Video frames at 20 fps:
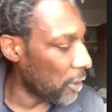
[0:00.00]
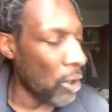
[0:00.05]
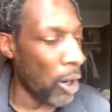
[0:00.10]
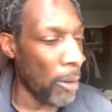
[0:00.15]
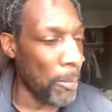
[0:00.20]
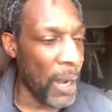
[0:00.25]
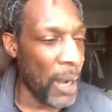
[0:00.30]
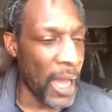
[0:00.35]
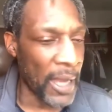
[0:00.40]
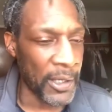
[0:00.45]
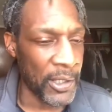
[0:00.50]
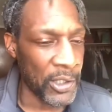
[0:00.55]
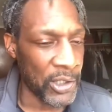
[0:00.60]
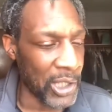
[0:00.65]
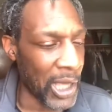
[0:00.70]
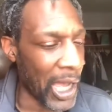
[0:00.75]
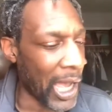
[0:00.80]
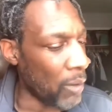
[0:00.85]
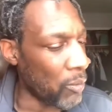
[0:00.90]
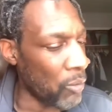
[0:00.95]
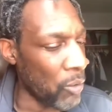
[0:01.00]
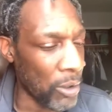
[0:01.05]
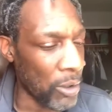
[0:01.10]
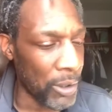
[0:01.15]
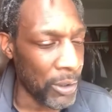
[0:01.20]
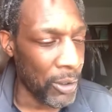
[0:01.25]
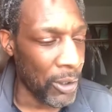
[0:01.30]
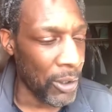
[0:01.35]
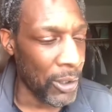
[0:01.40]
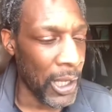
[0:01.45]
Y'all blocking the sidewalk
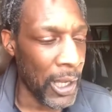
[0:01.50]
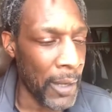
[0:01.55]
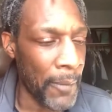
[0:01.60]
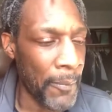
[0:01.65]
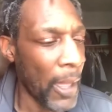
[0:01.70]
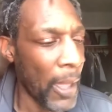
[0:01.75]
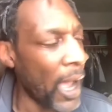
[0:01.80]
and all that.